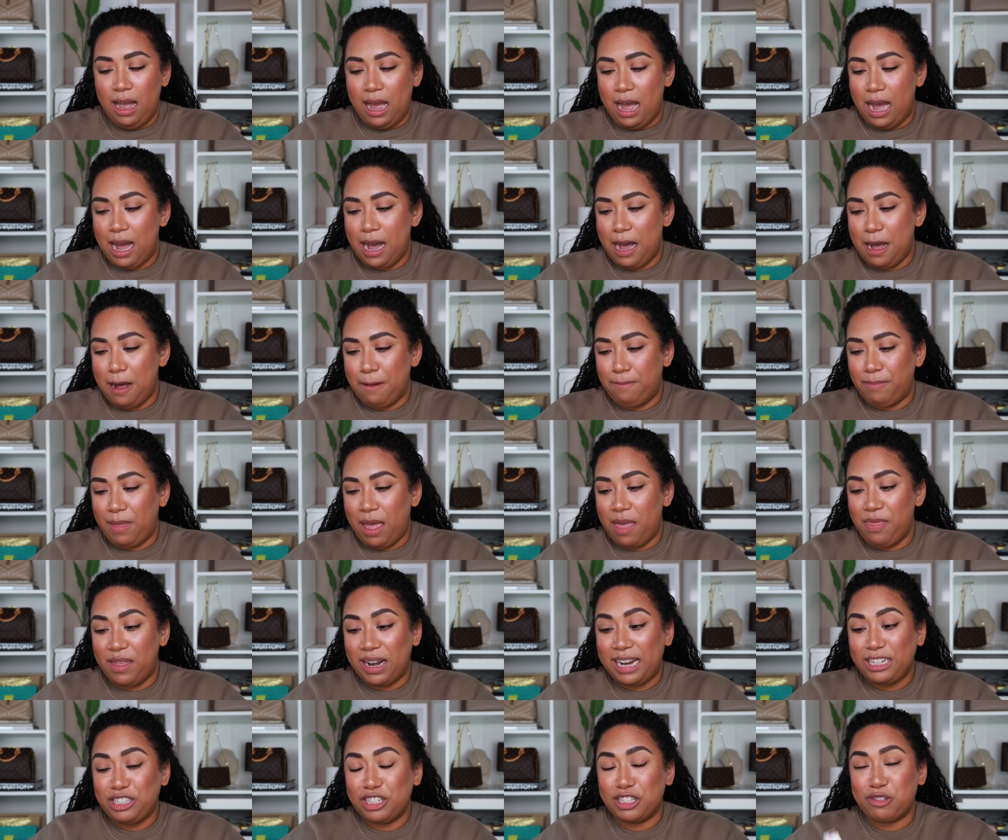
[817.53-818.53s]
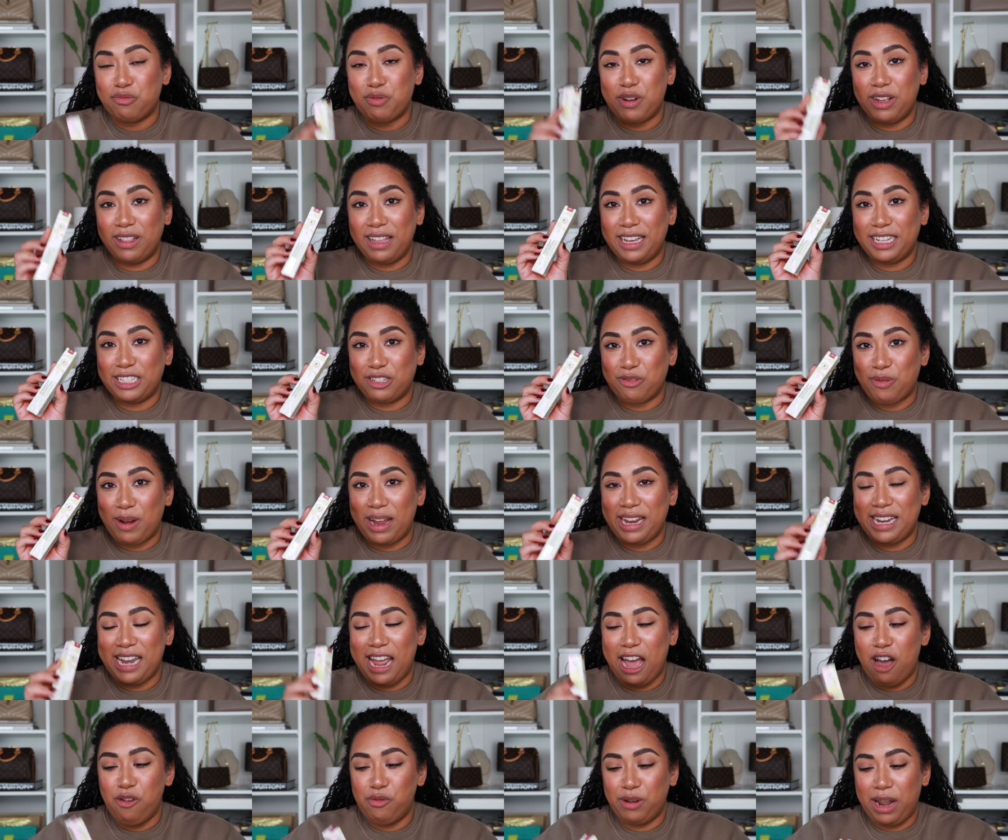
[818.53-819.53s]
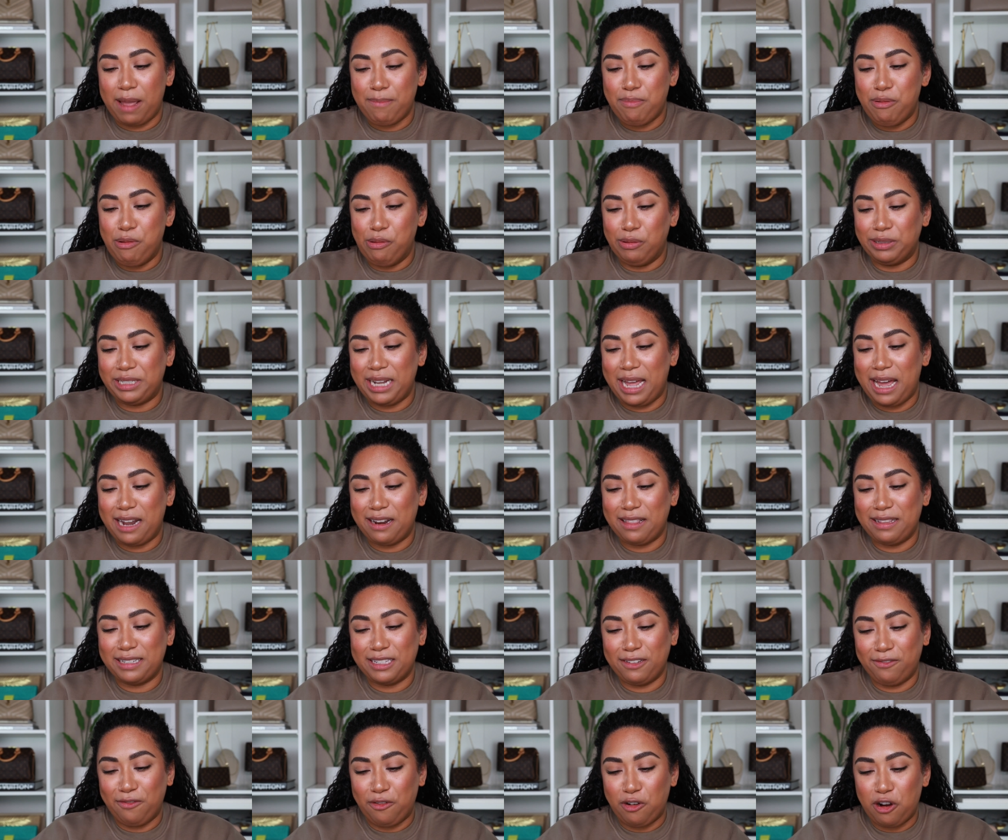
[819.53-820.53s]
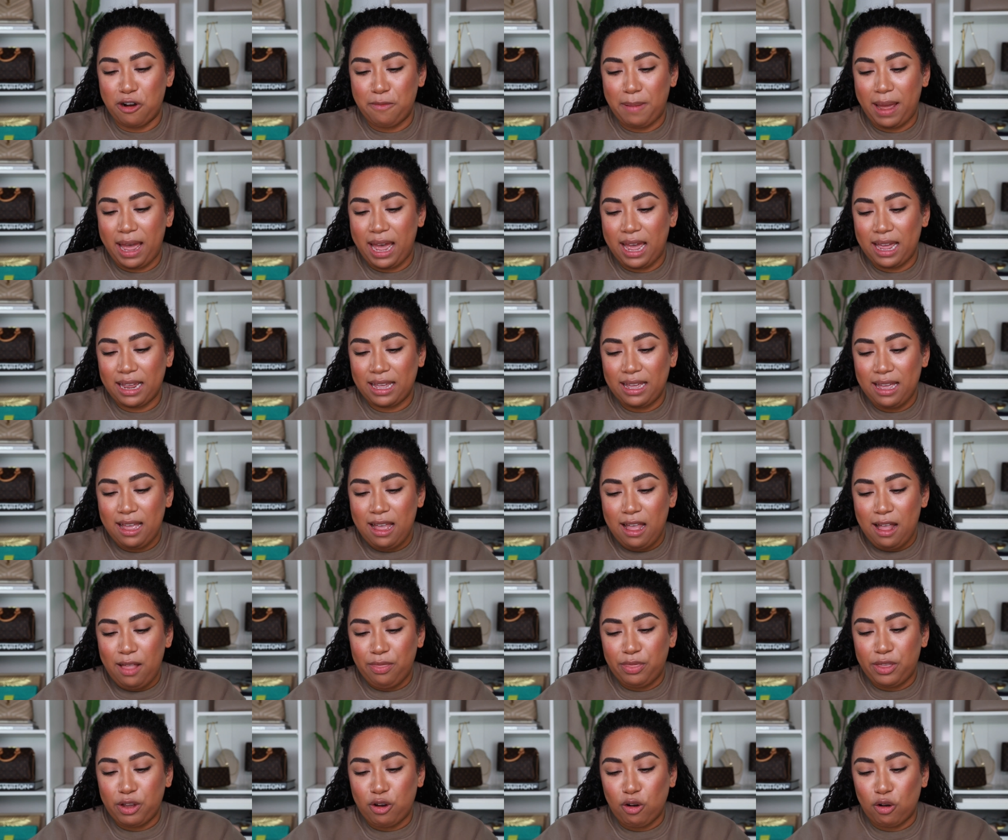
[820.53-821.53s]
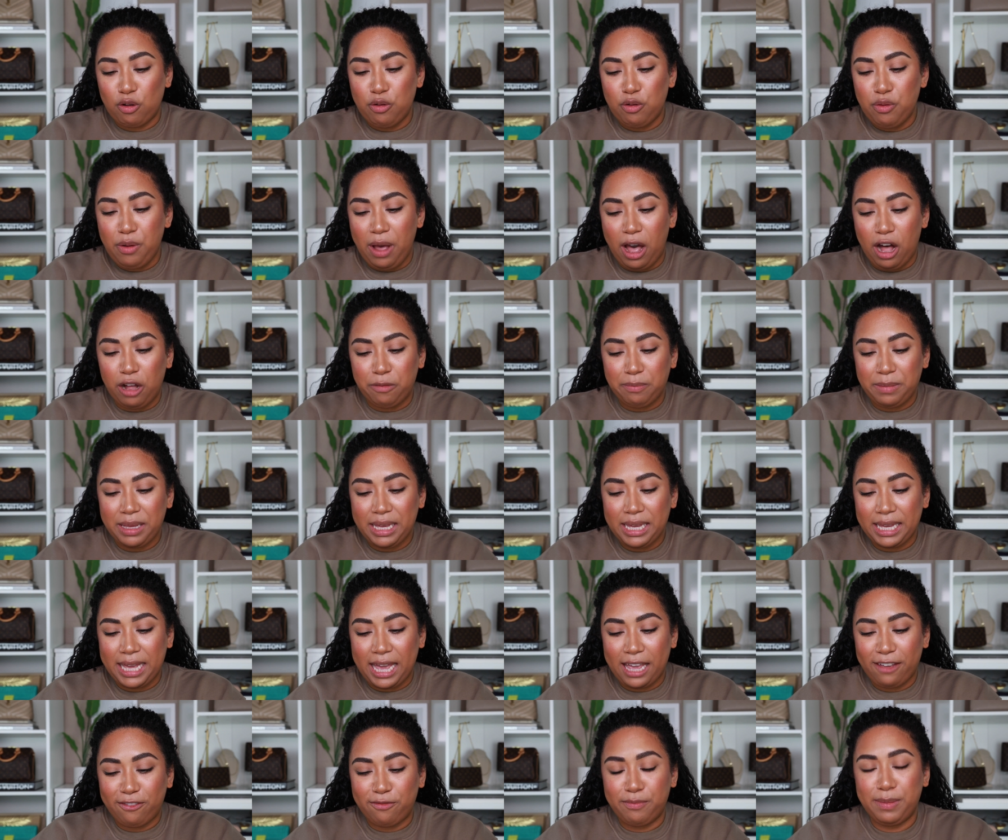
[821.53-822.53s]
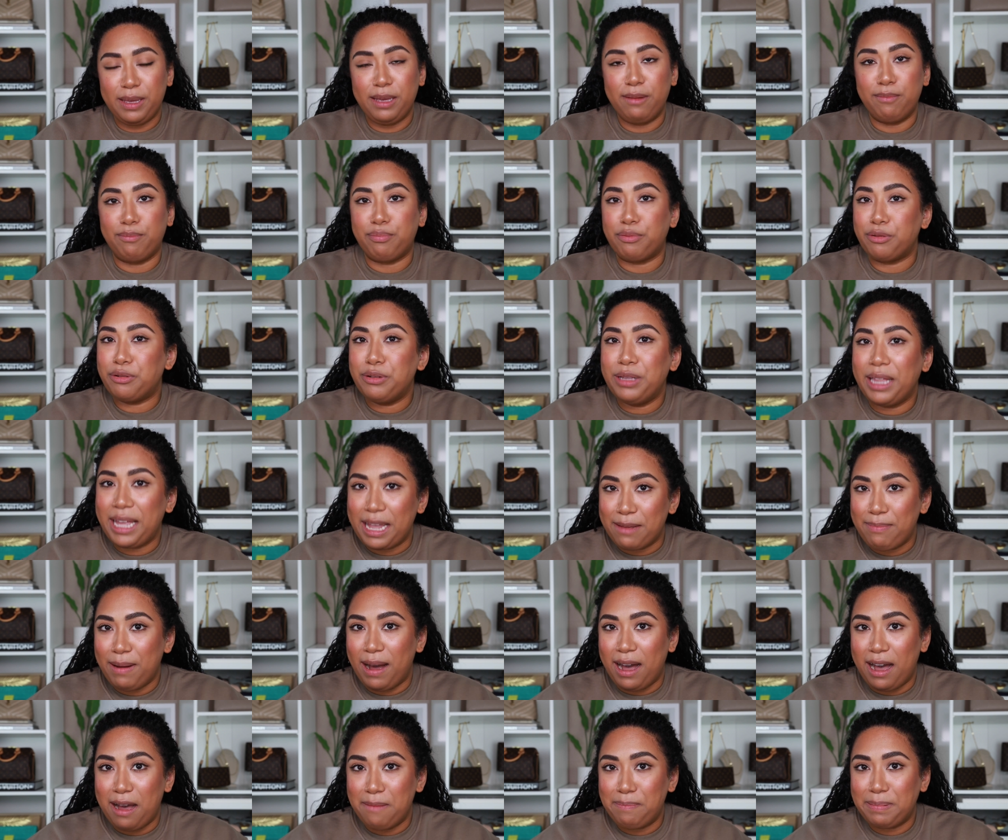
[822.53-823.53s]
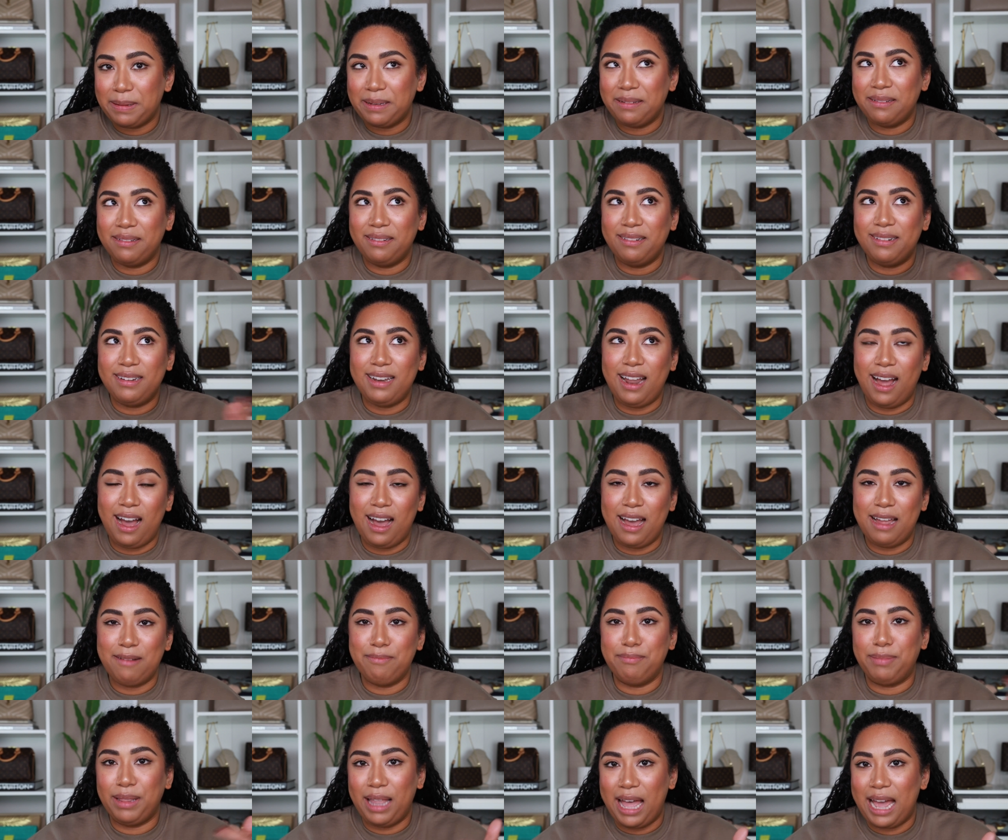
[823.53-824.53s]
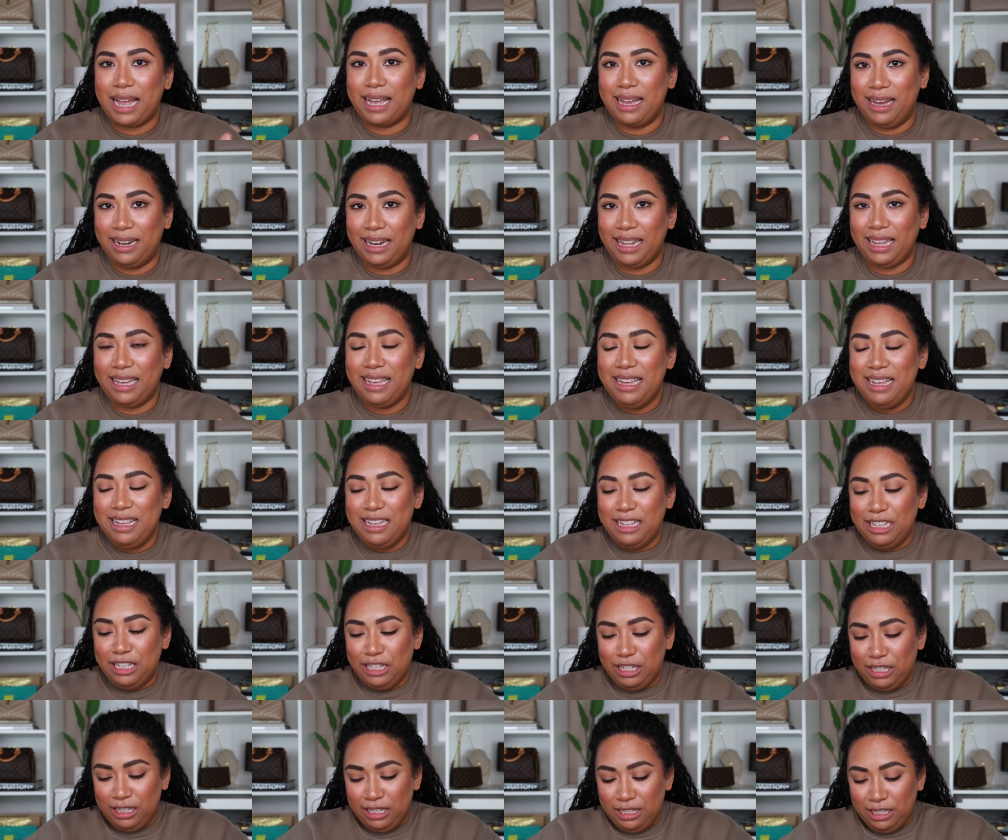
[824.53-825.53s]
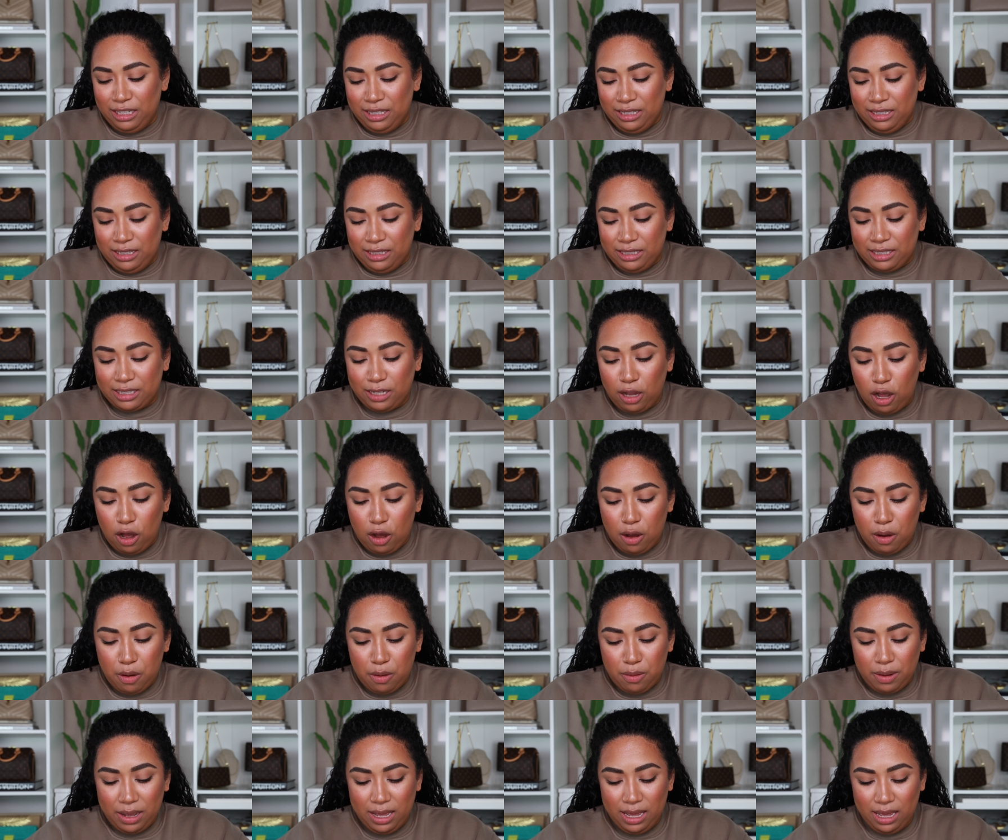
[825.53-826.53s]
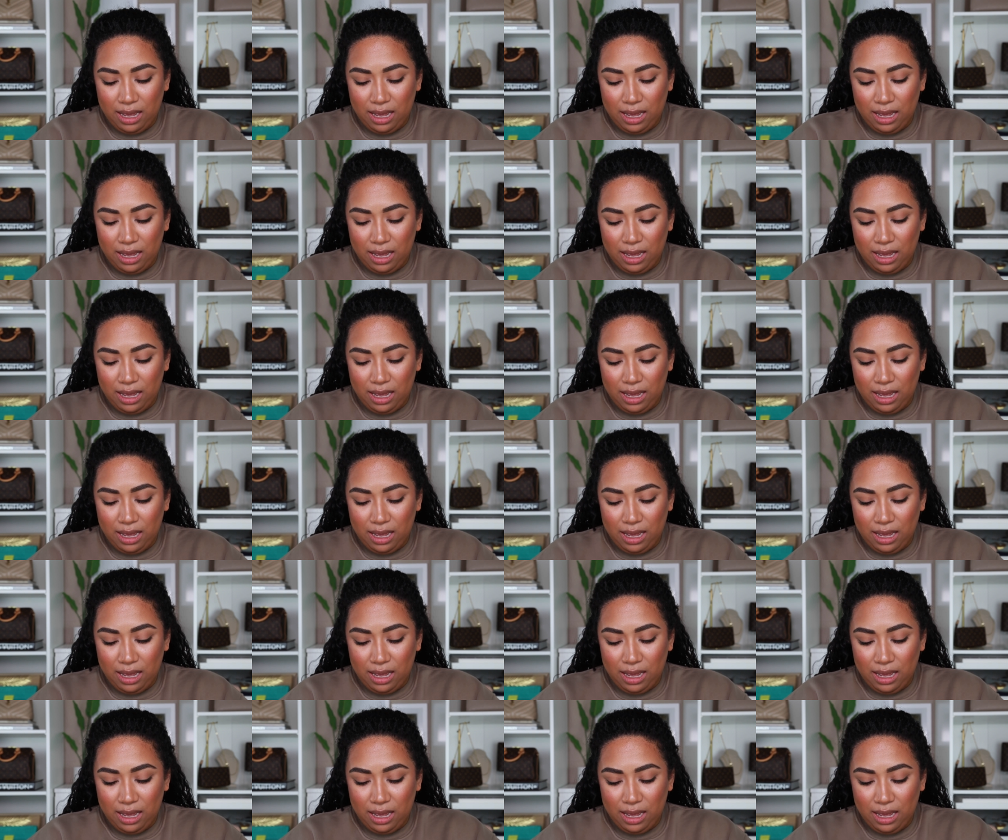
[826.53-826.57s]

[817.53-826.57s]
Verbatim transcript: Um, and then I just realized right now when I pulled it out of the Sephora bag, the girl who helped me gave me Brulee Pop, not Black Honey. So